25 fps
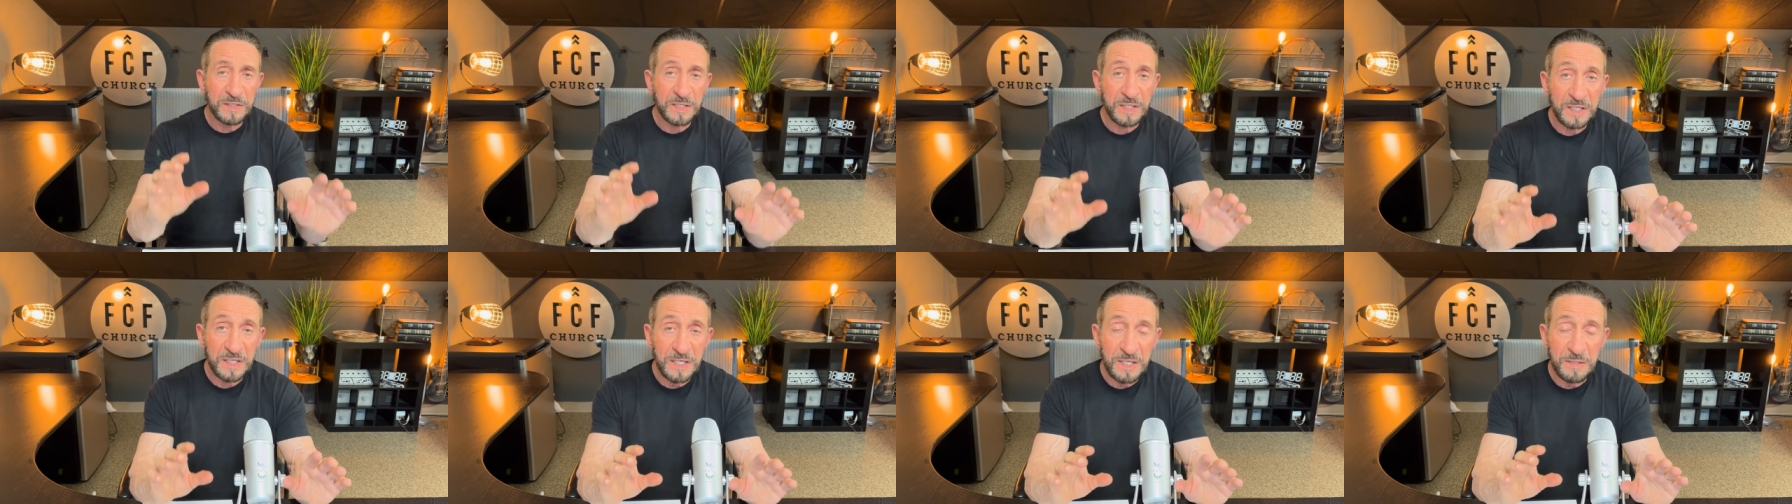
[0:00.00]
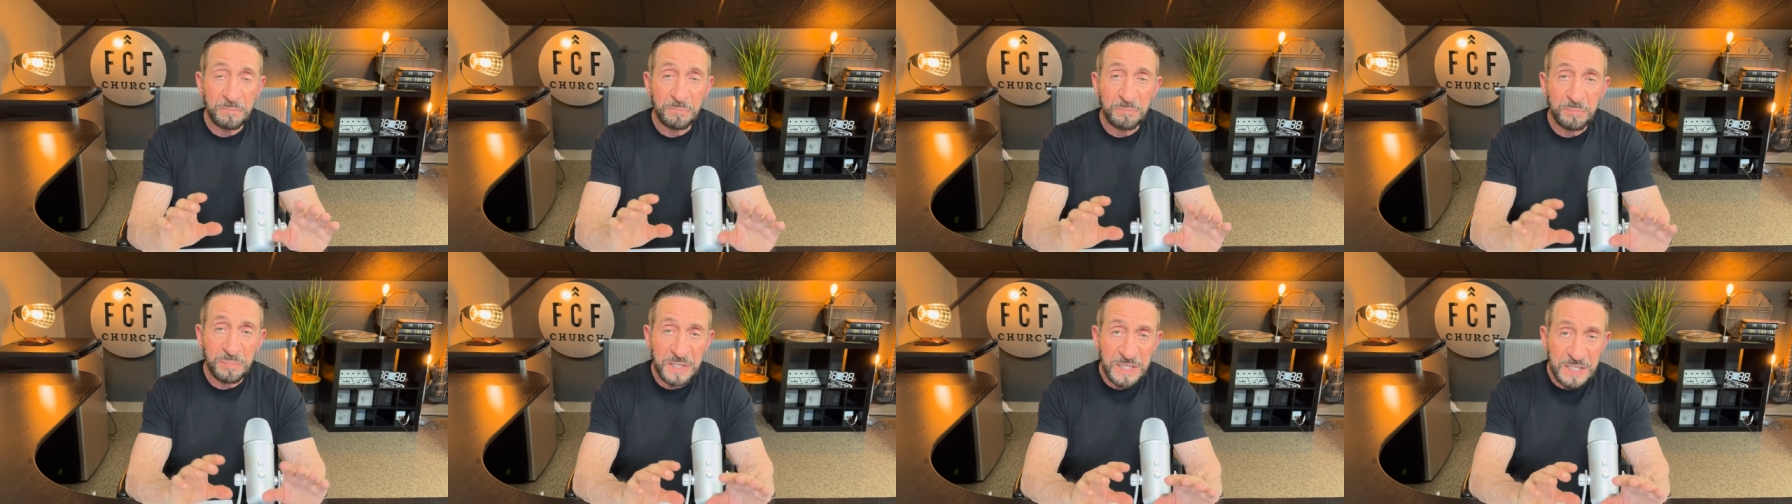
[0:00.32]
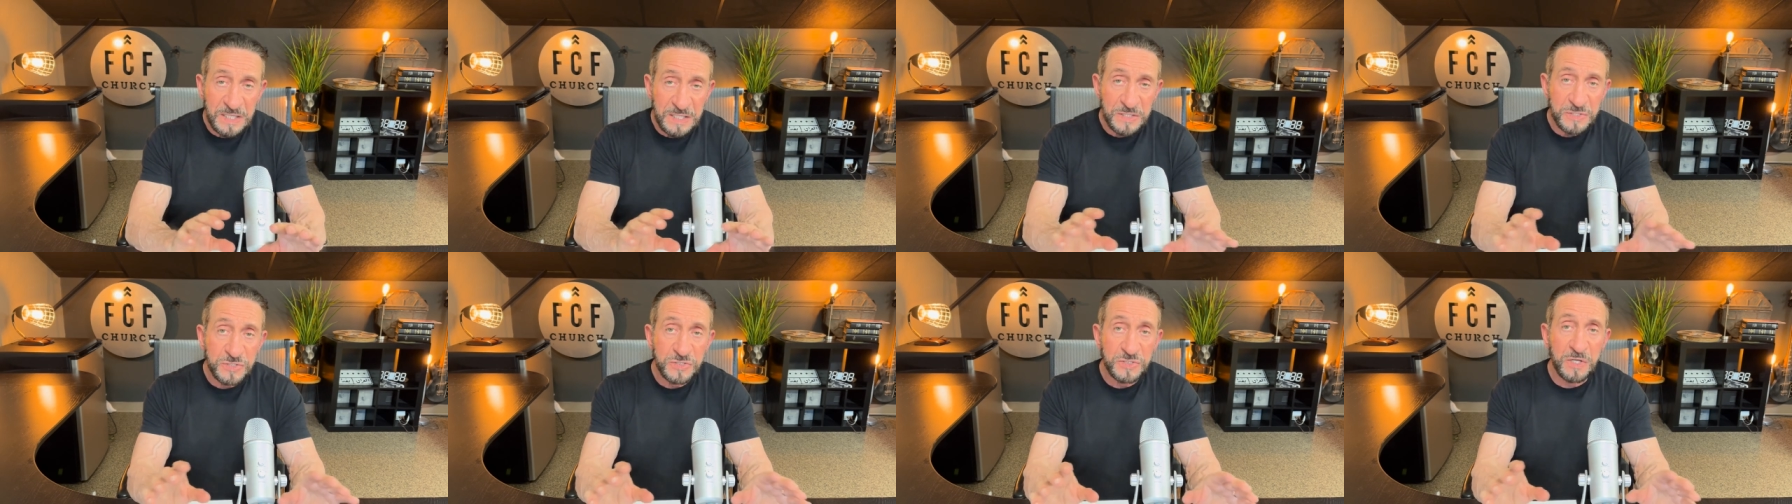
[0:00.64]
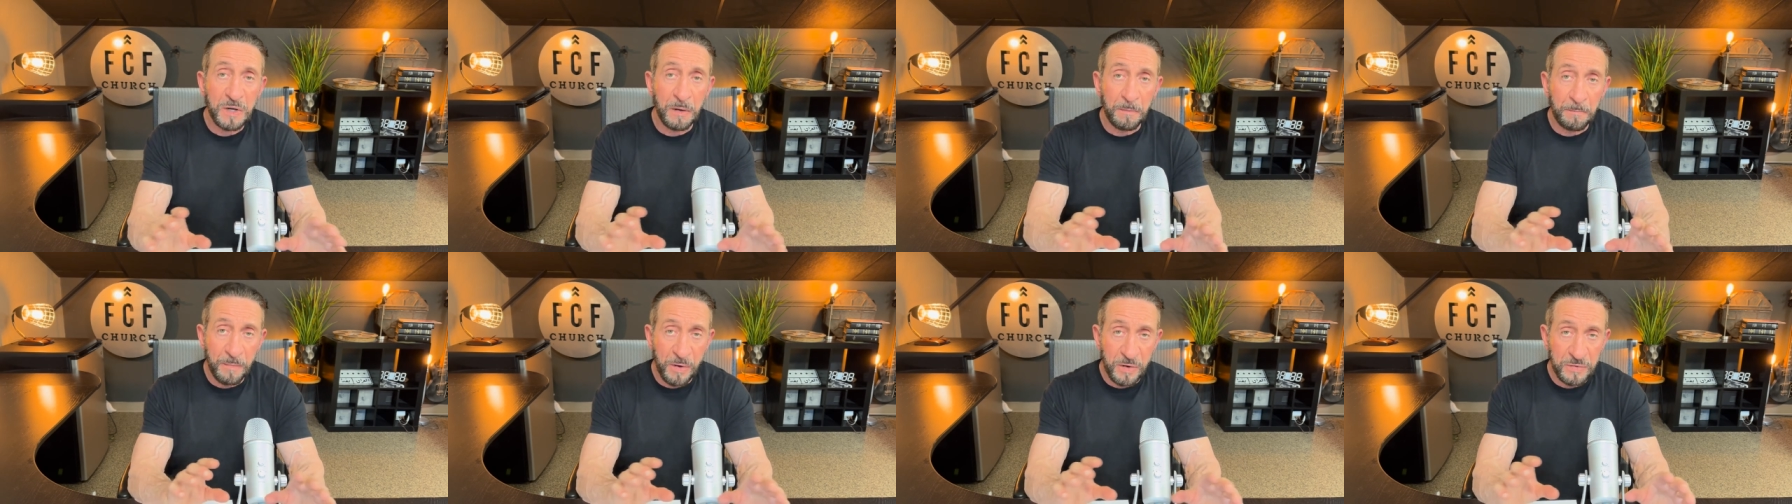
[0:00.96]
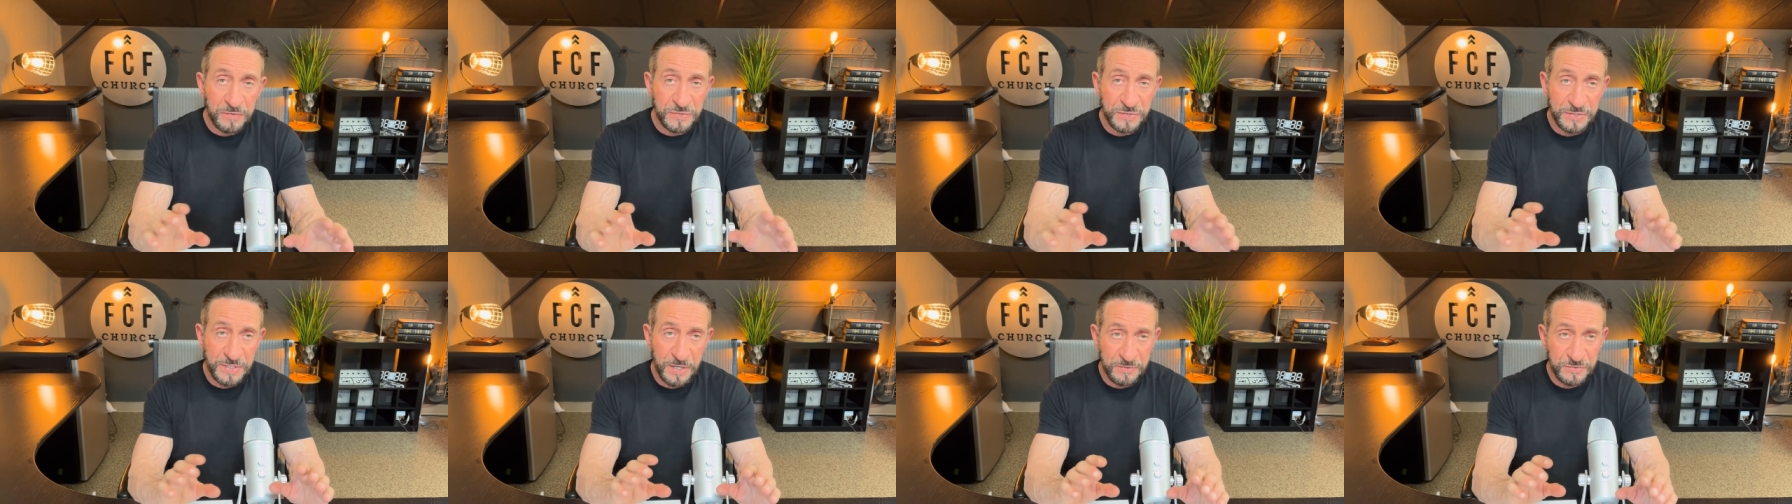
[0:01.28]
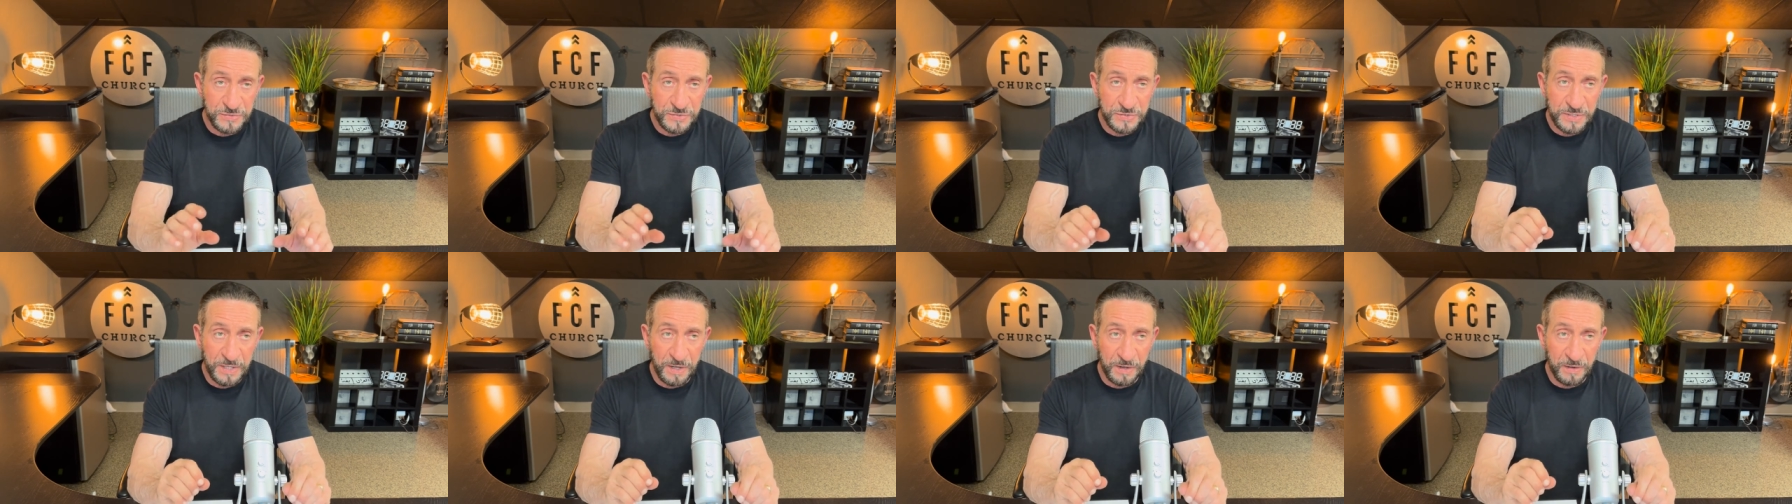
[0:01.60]
to keep peace amongst
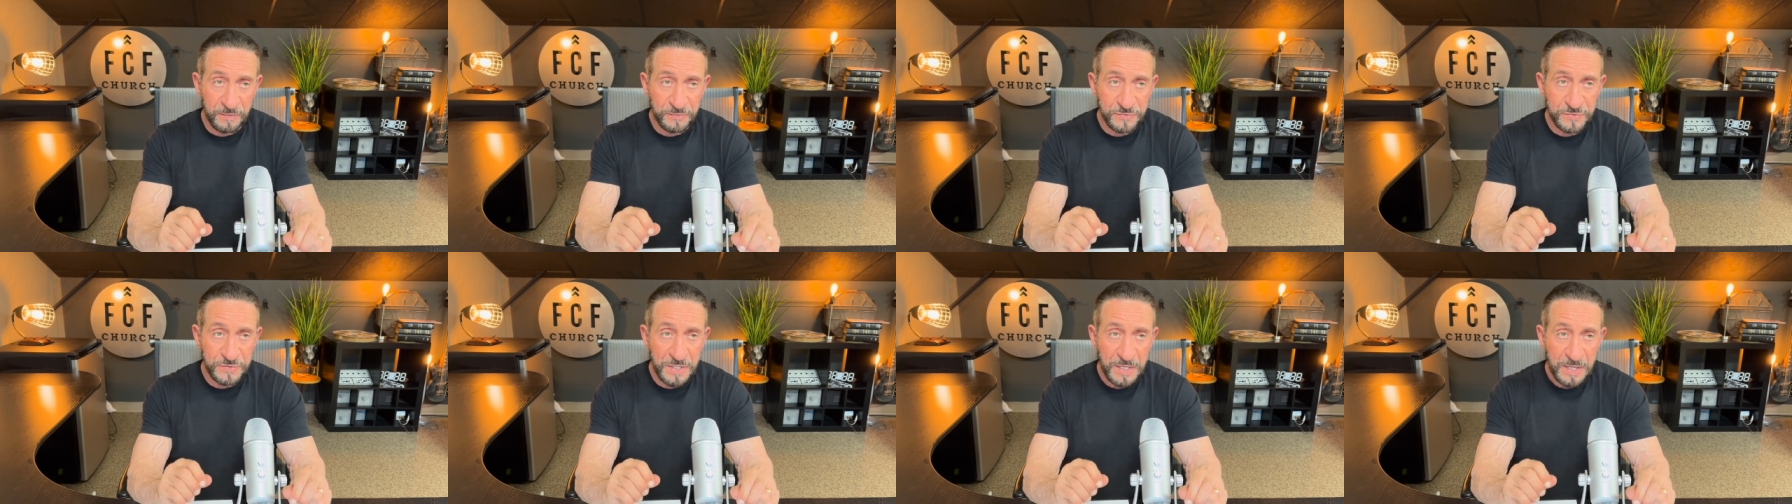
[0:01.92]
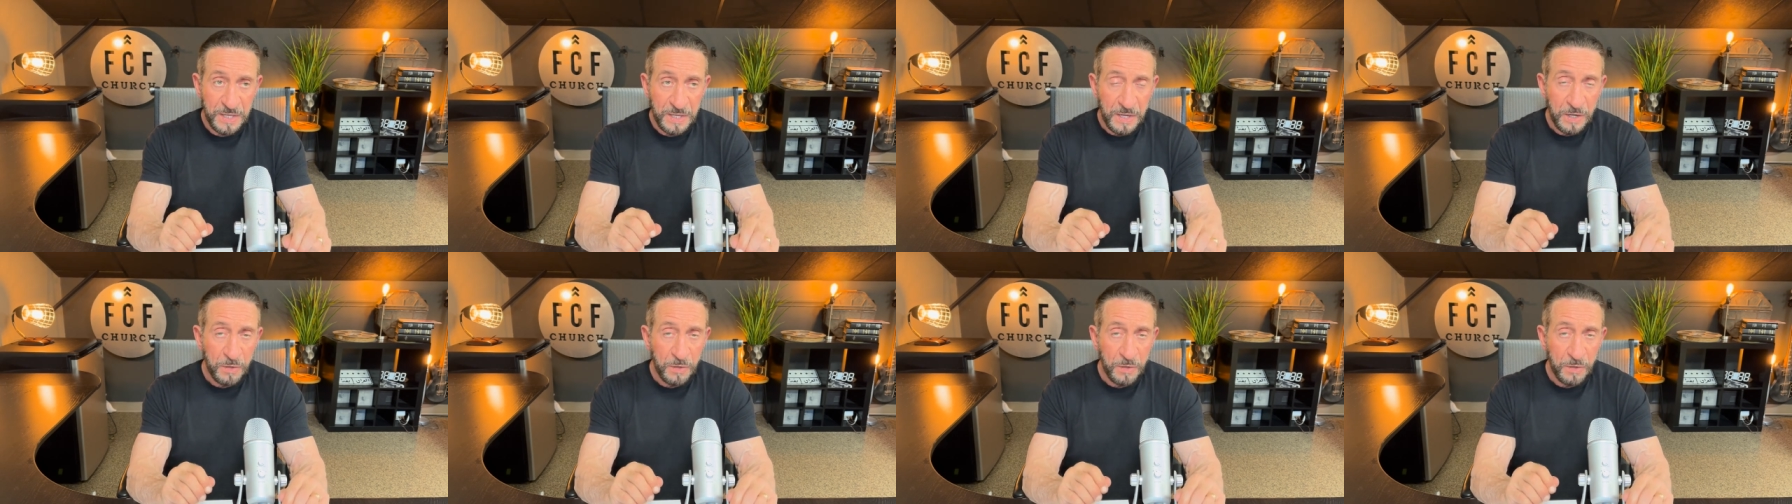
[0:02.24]
ourselves.